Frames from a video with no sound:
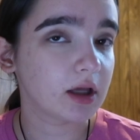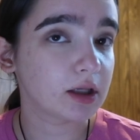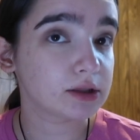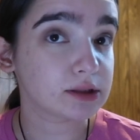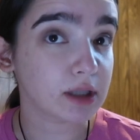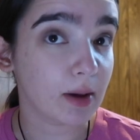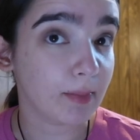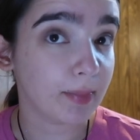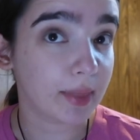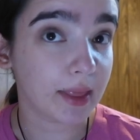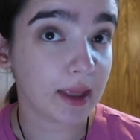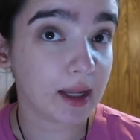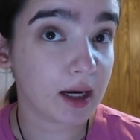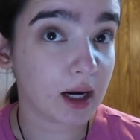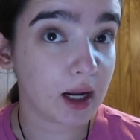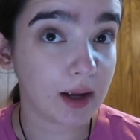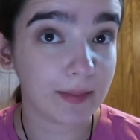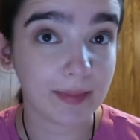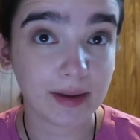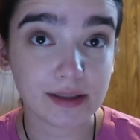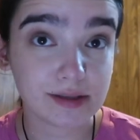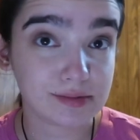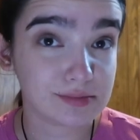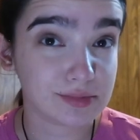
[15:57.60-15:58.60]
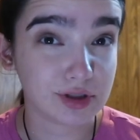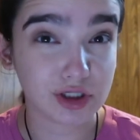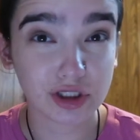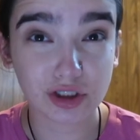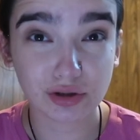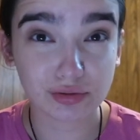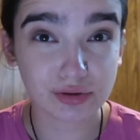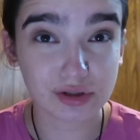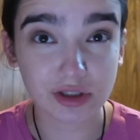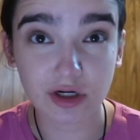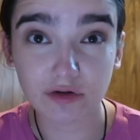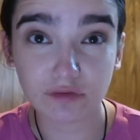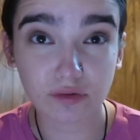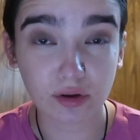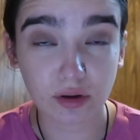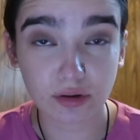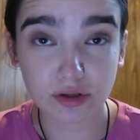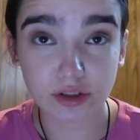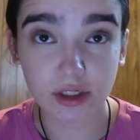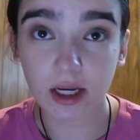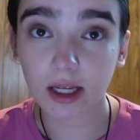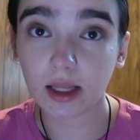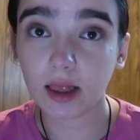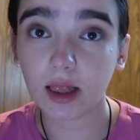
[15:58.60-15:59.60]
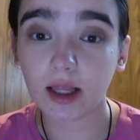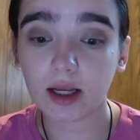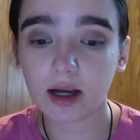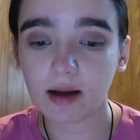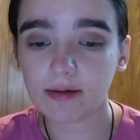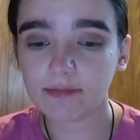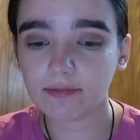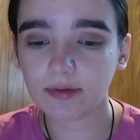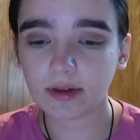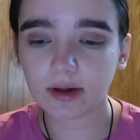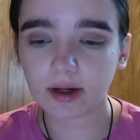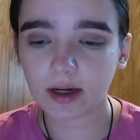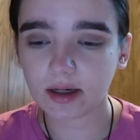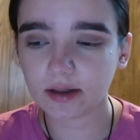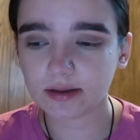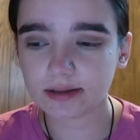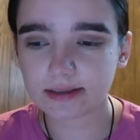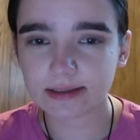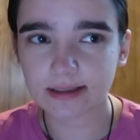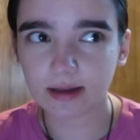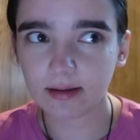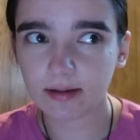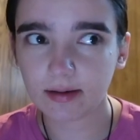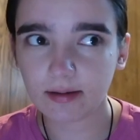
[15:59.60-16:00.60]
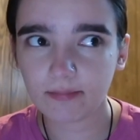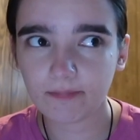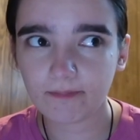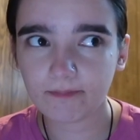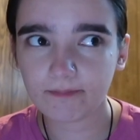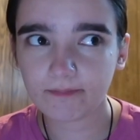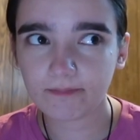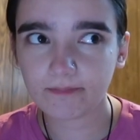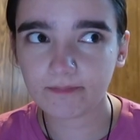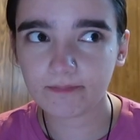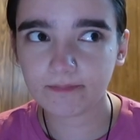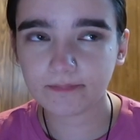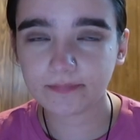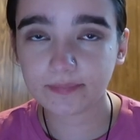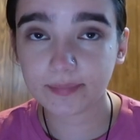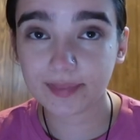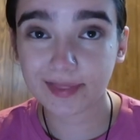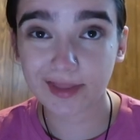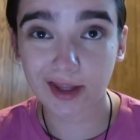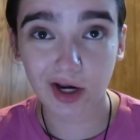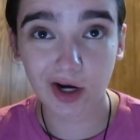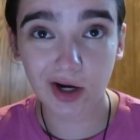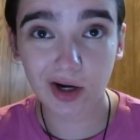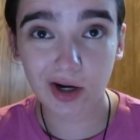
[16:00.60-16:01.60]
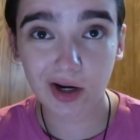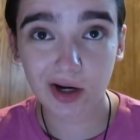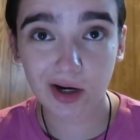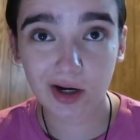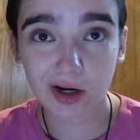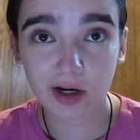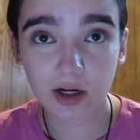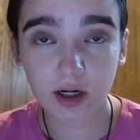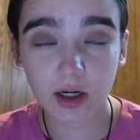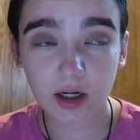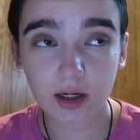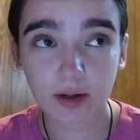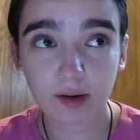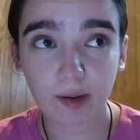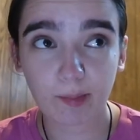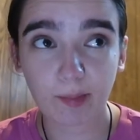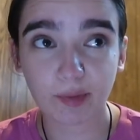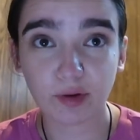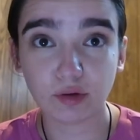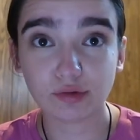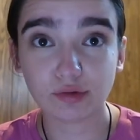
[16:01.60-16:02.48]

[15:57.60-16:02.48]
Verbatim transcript: something I made some cute stuff crocheting like I feel like I could sell it there but